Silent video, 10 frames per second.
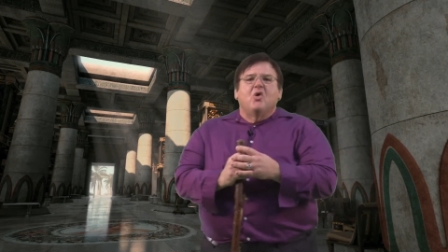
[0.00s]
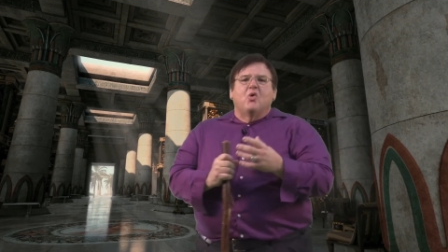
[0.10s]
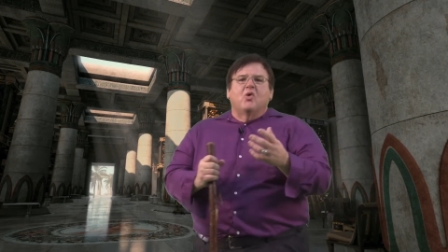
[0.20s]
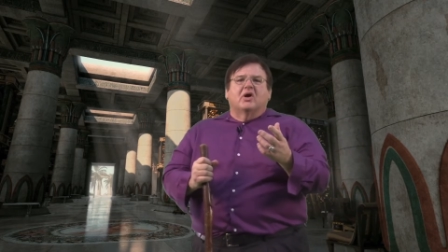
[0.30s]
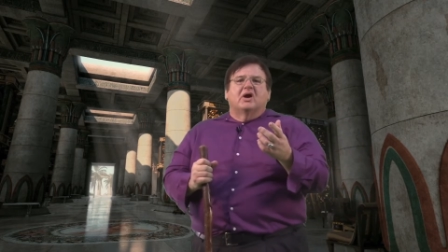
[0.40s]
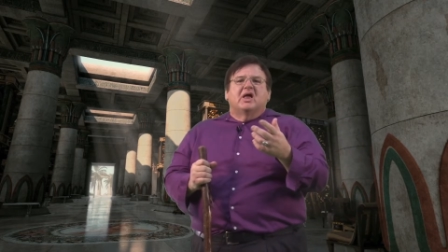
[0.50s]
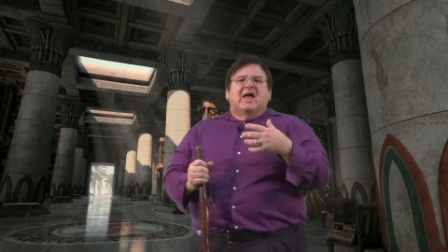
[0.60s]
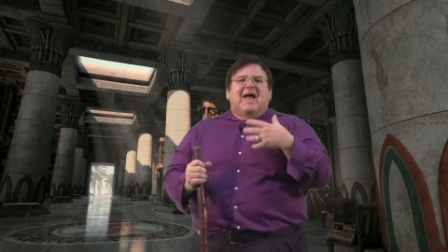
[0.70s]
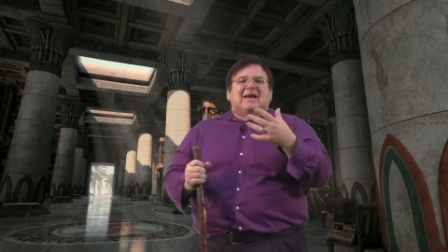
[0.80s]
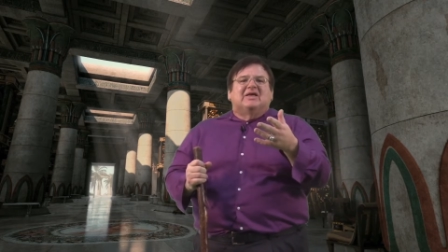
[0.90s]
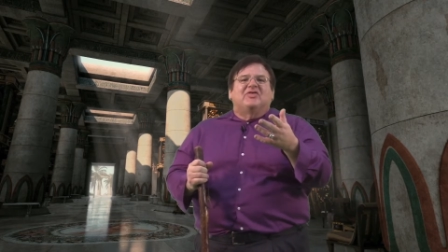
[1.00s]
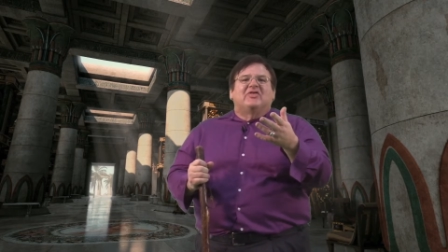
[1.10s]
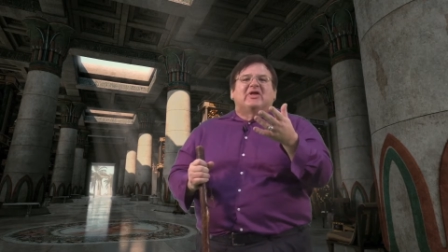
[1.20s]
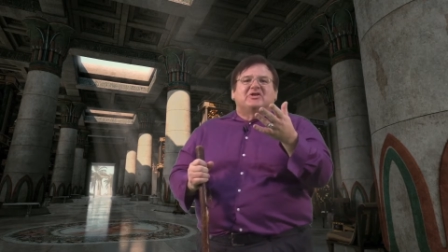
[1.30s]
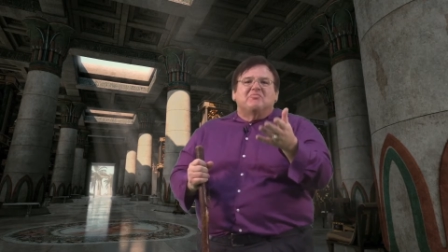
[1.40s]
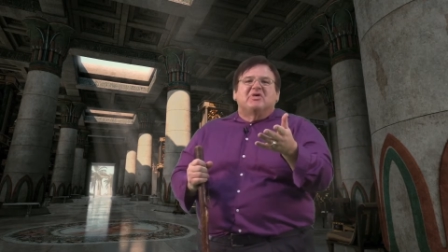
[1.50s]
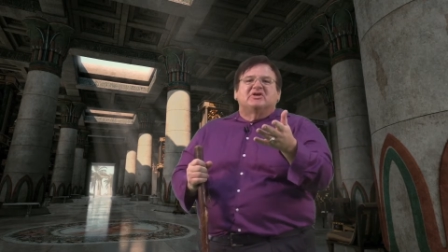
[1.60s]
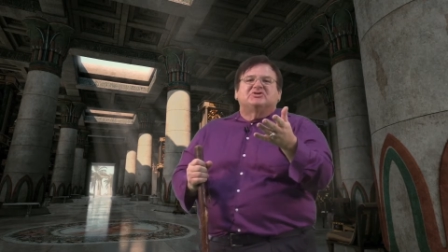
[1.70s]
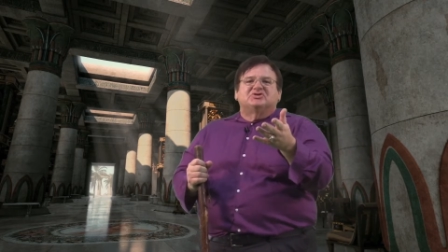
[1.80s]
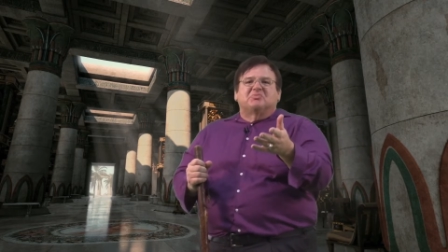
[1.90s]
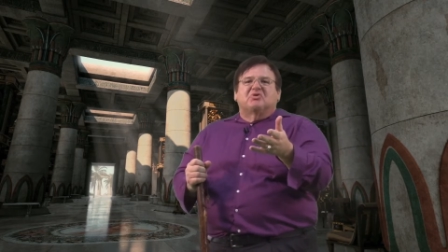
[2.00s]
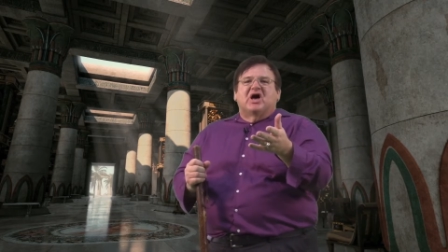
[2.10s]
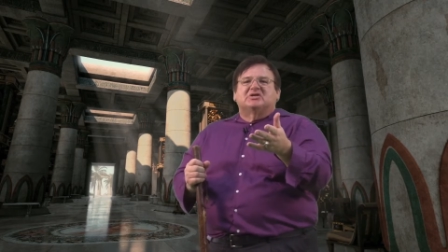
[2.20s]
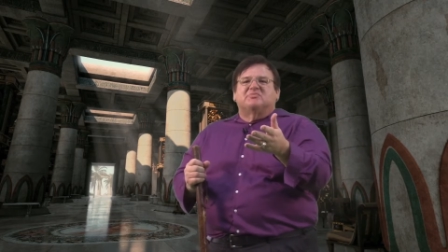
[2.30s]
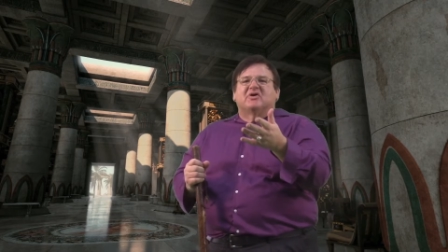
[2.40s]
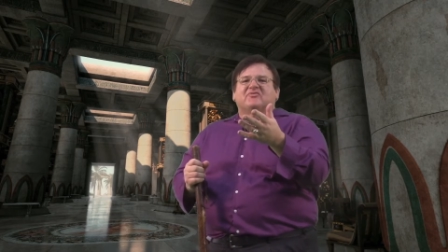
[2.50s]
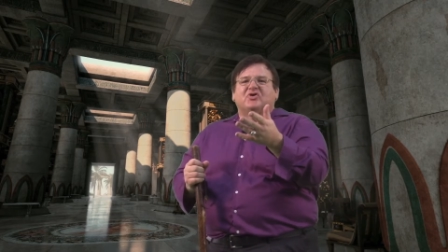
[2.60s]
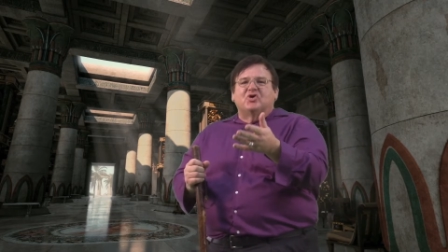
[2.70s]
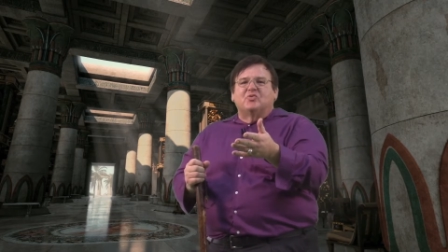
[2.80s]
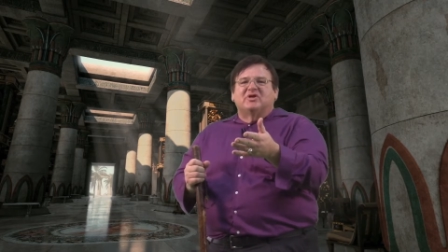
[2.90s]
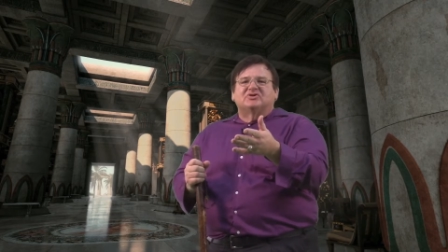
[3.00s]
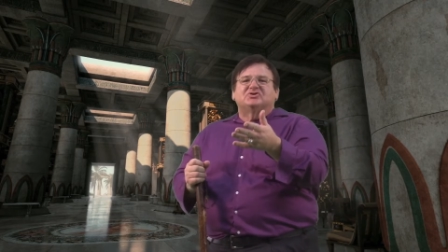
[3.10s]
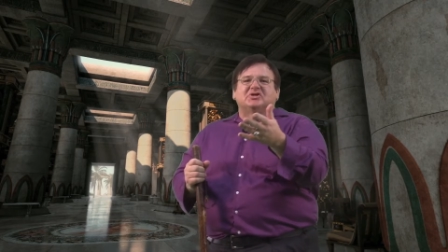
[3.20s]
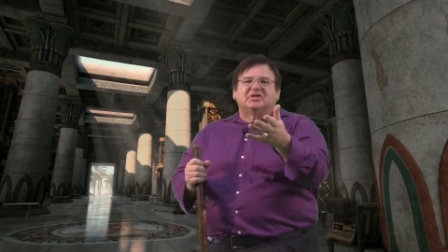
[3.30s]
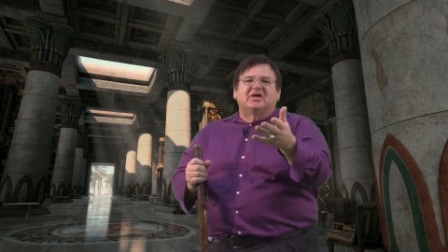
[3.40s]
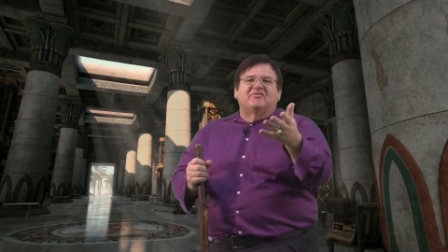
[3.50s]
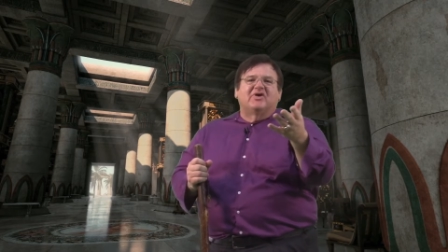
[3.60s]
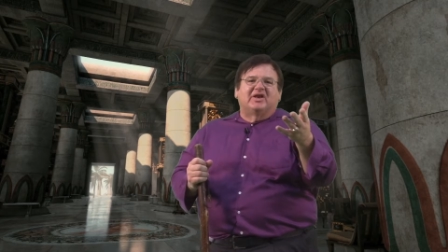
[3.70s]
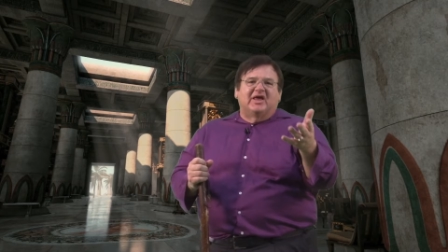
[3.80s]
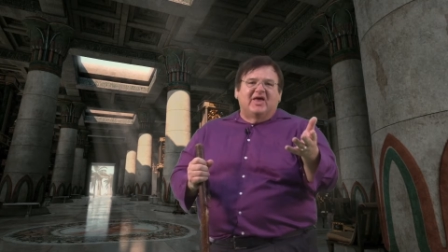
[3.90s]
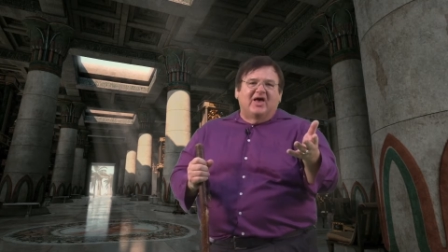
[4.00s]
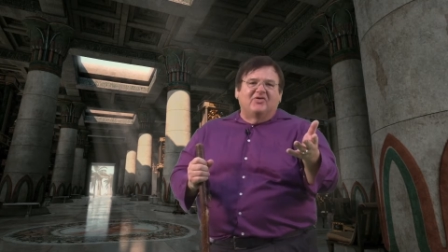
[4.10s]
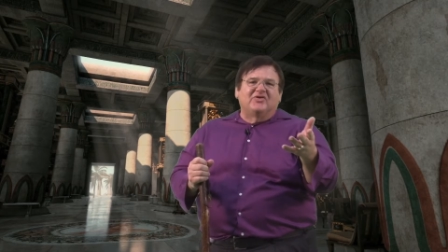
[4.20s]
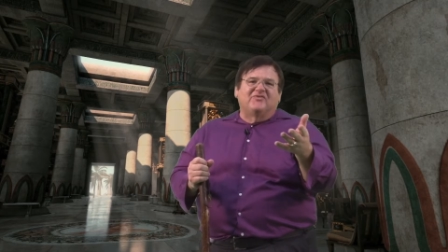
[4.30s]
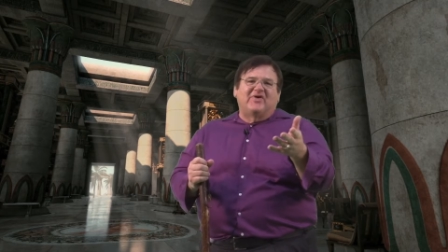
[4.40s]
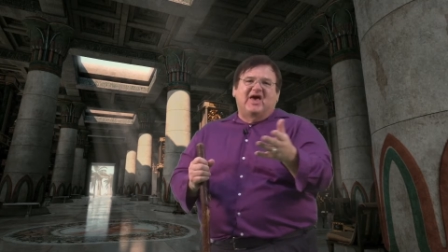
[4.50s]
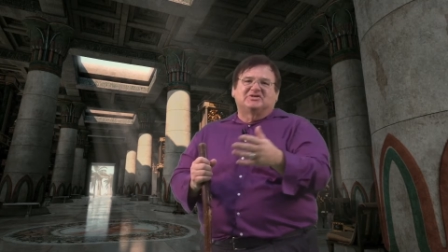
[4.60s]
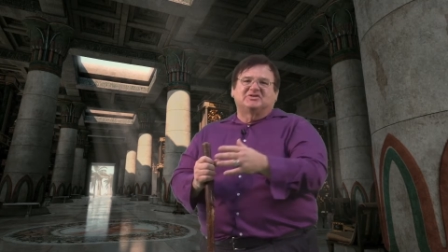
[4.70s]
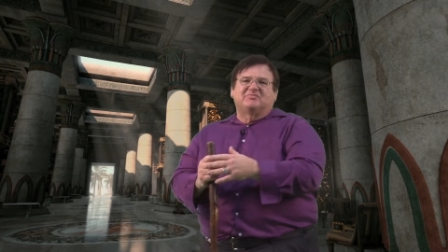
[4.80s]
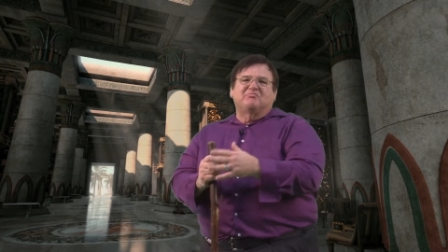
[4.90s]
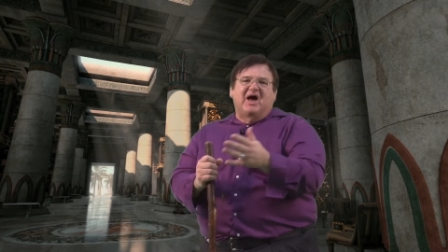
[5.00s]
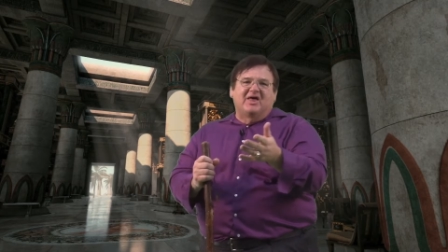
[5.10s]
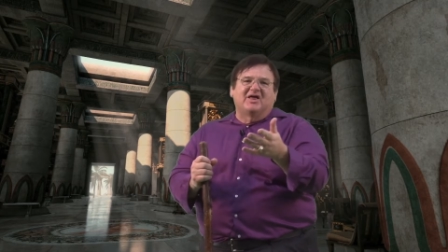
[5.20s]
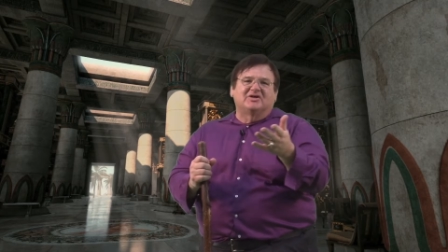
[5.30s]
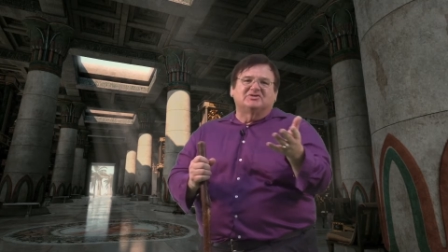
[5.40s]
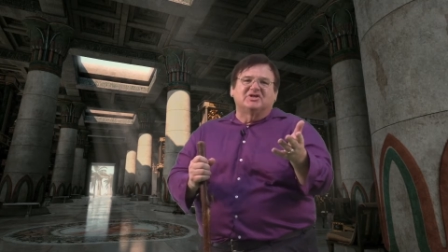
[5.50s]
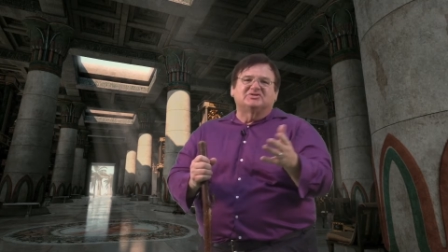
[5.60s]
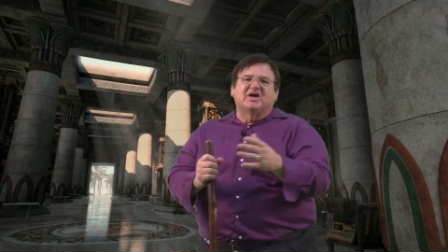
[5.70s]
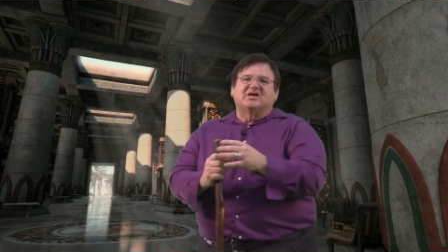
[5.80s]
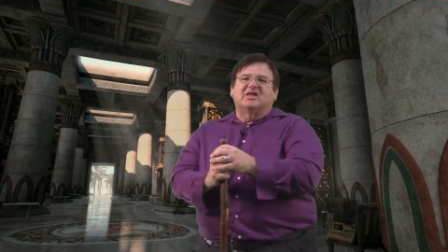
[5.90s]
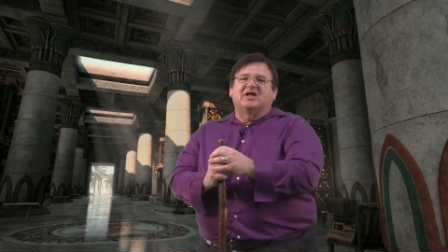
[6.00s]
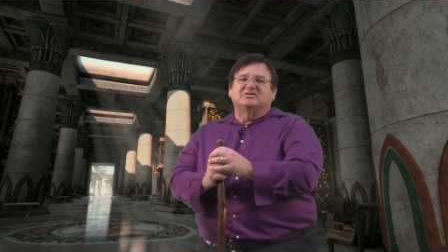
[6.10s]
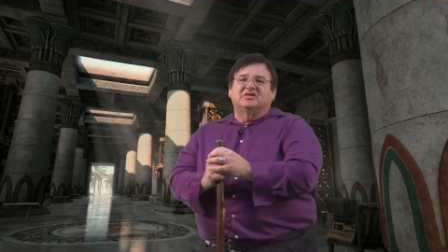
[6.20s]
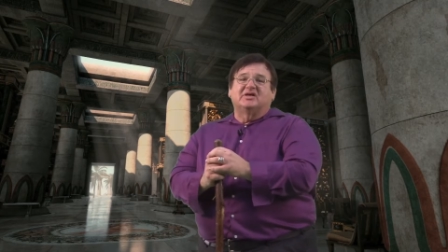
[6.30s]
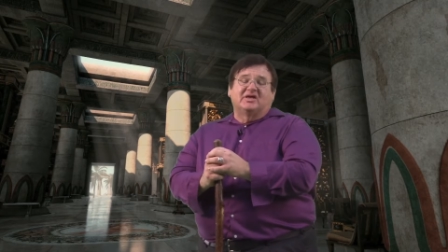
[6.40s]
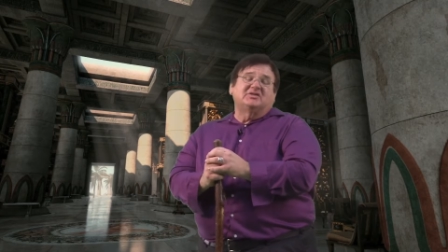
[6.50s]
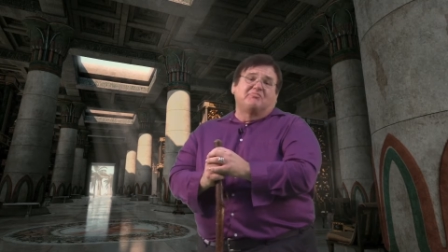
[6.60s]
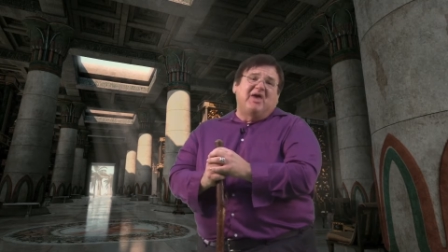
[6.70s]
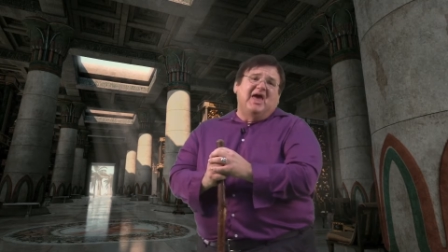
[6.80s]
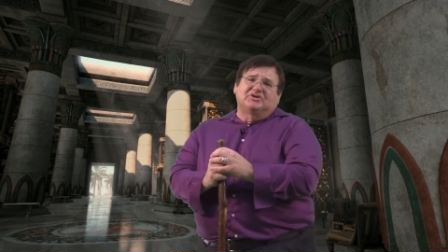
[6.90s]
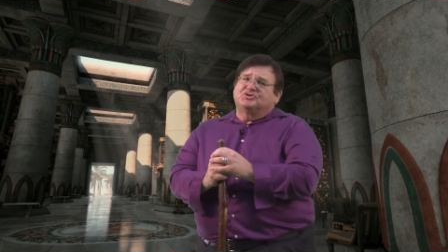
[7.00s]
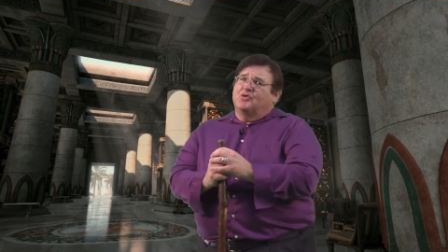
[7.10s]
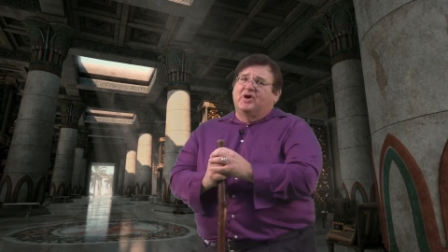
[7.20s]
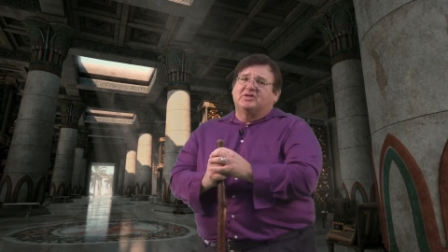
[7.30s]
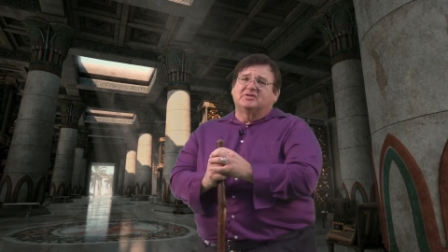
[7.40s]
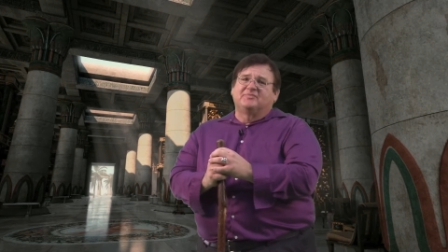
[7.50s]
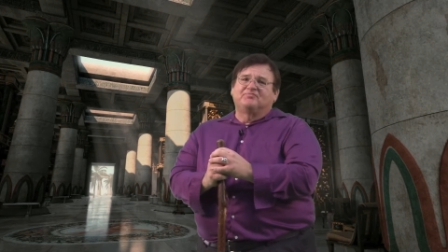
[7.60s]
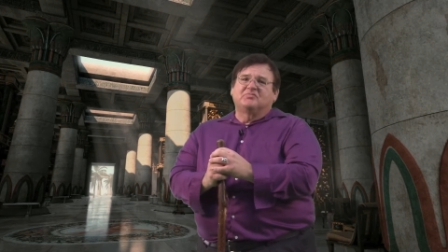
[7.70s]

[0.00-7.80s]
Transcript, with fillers: or anything that diminishes the prospect for humans to live in a healthy fashion, biologically and psychologically, is a bad choice